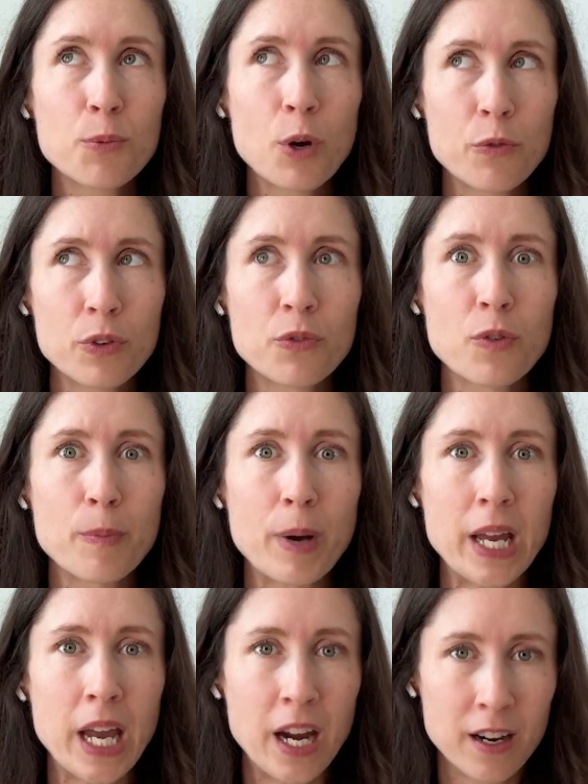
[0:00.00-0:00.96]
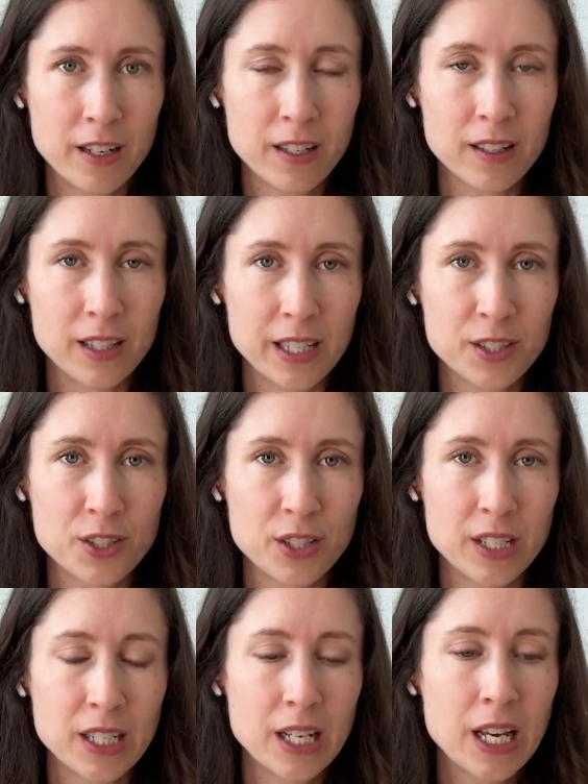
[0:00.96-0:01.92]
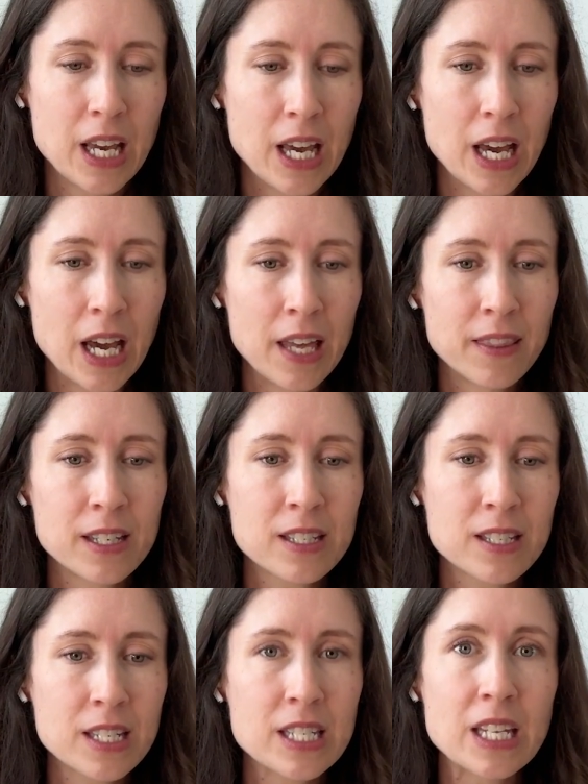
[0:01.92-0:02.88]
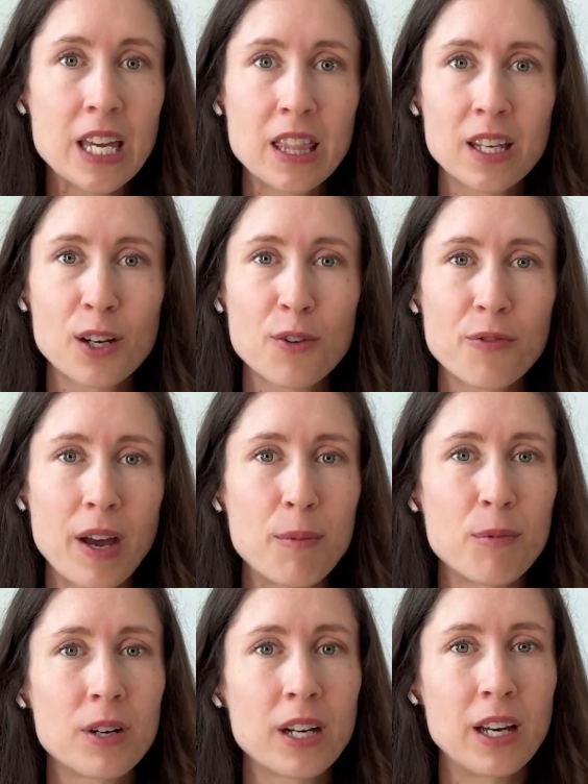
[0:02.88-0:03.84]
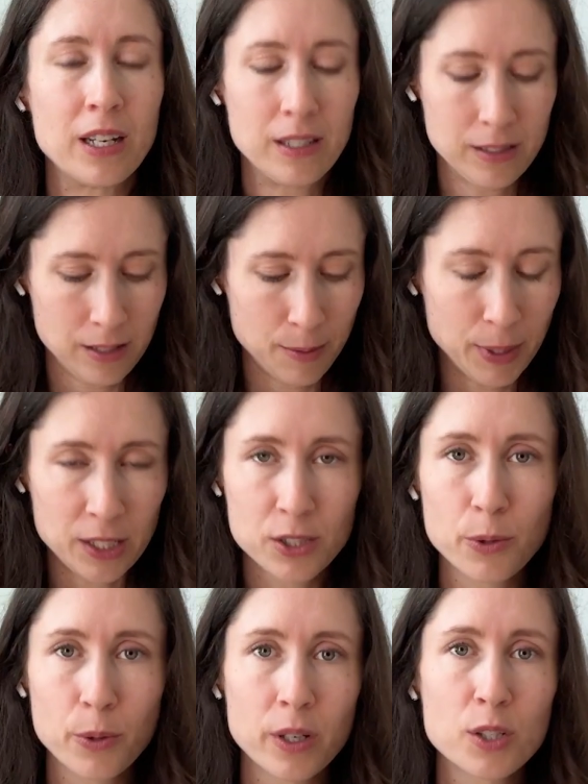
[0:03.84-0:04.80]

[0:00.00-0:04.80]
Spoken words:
woven from my Harriet collection. And this is a thicker fabric, and I'm actually wearing